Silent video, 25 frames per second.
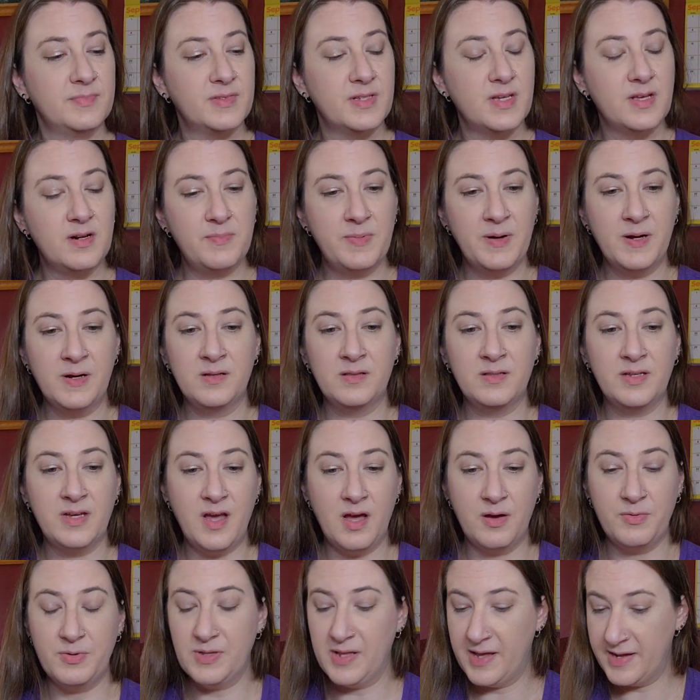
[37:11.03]
And apparently
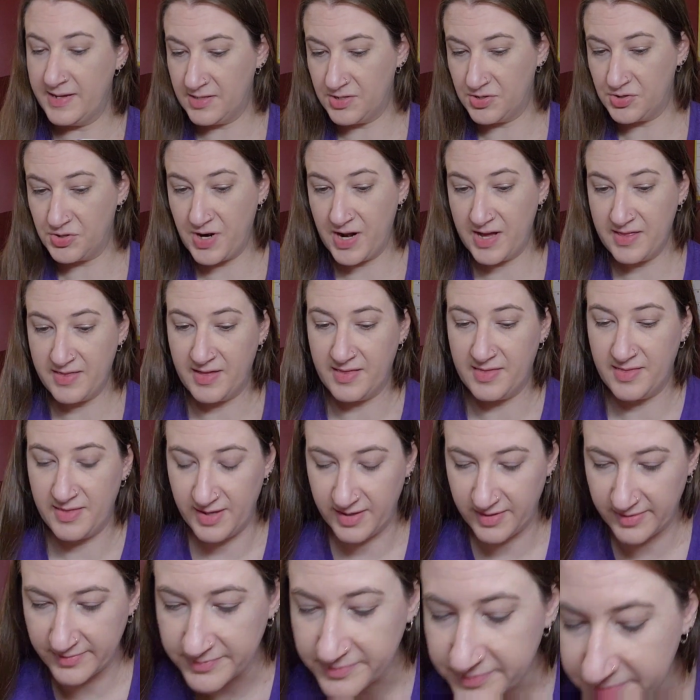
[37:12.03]
I would like to try that thing.